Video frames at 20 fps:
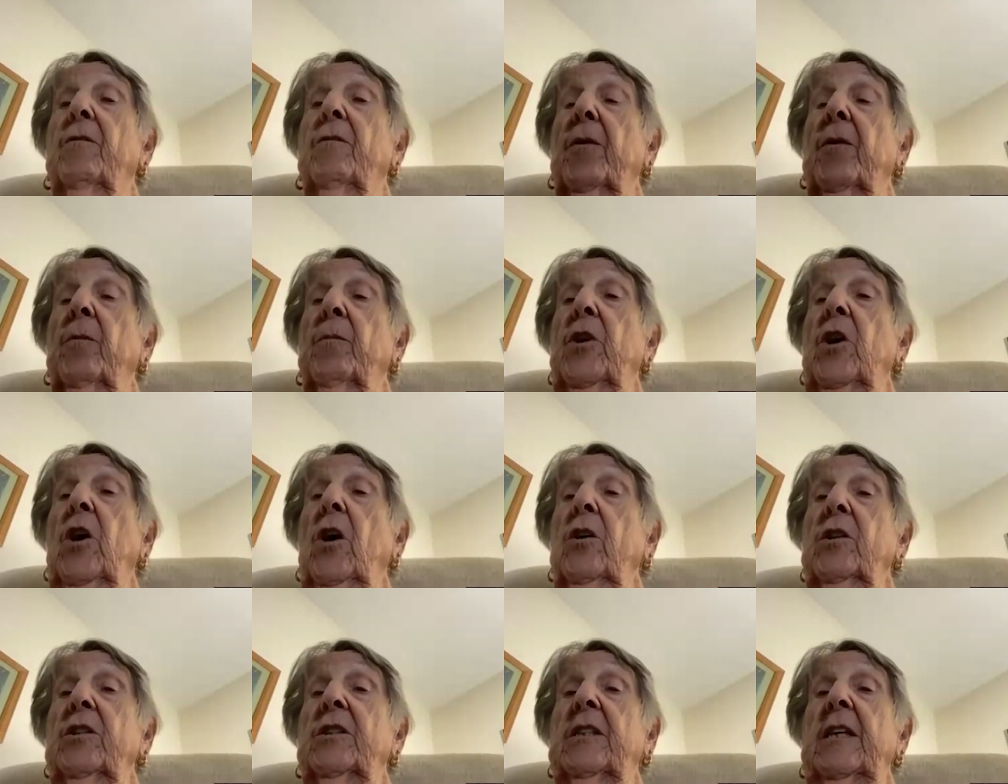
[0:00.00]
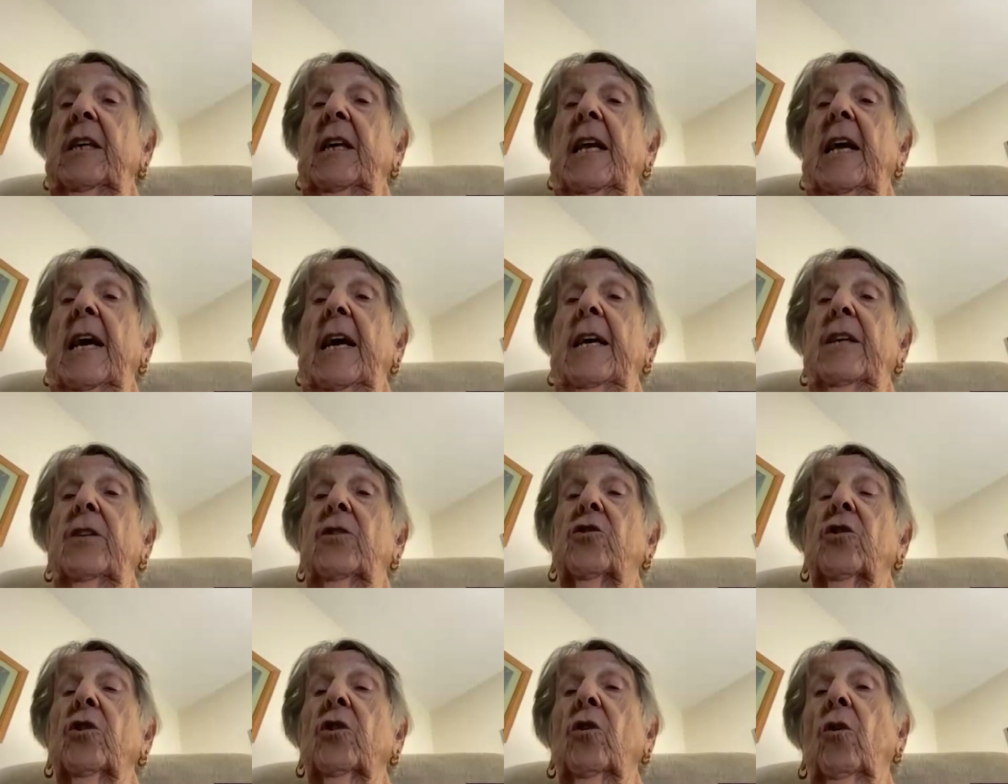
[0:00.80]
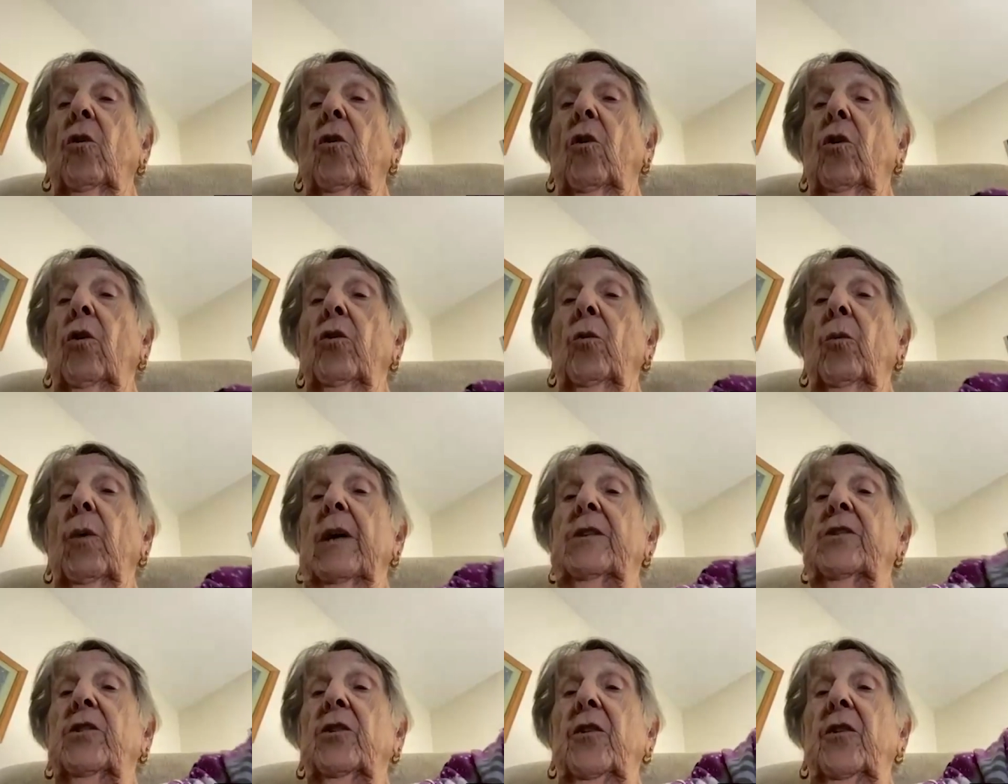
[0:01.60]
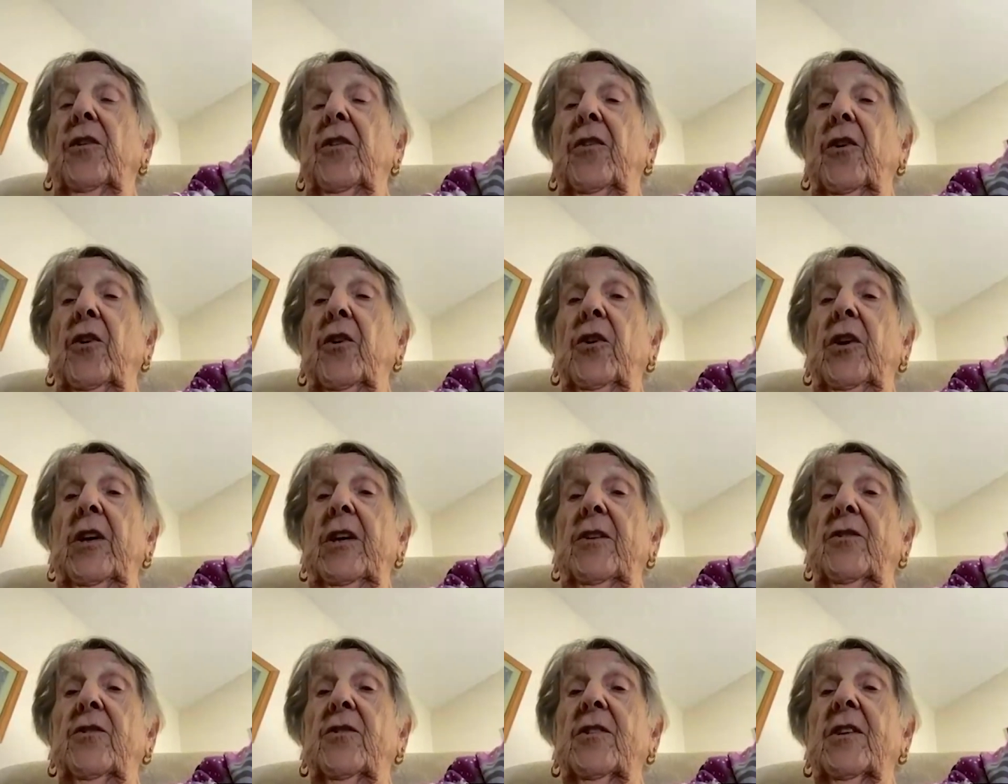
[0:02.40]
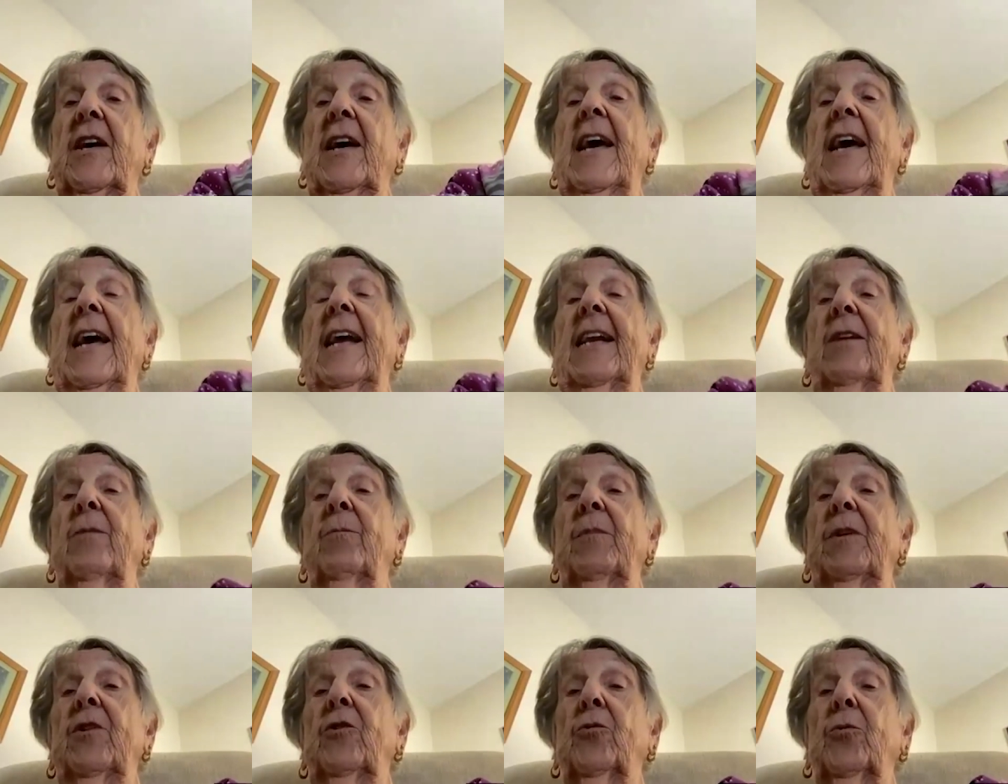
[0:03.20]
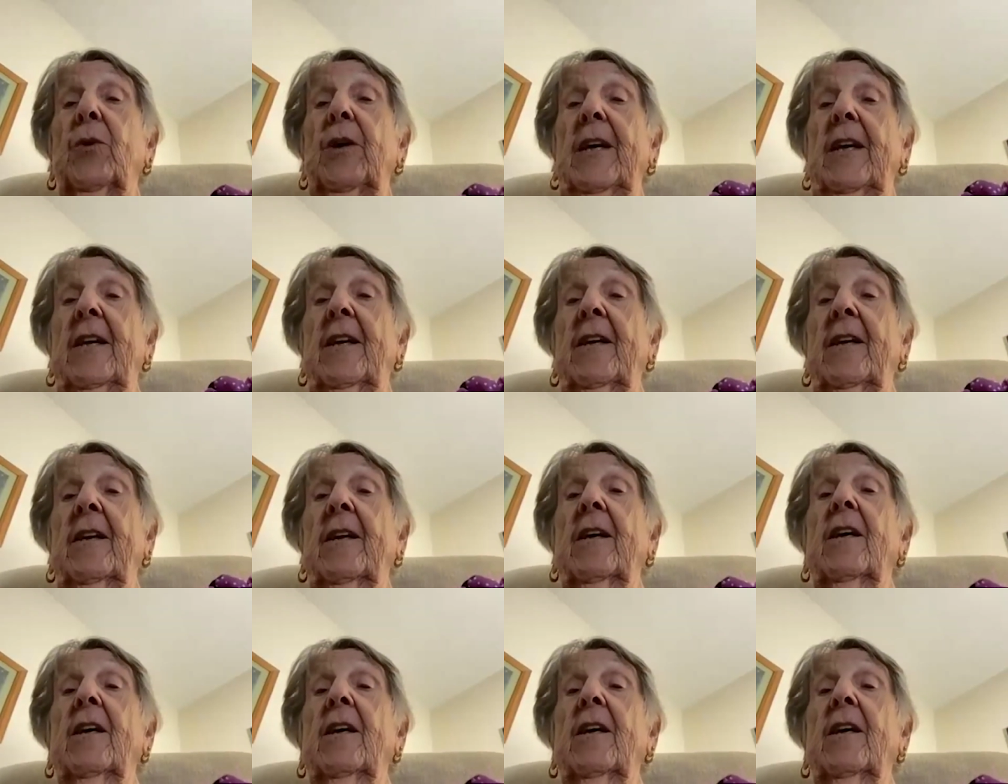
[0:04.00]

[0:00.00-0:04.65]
from young teenage all the way to the 30s and I in see. between.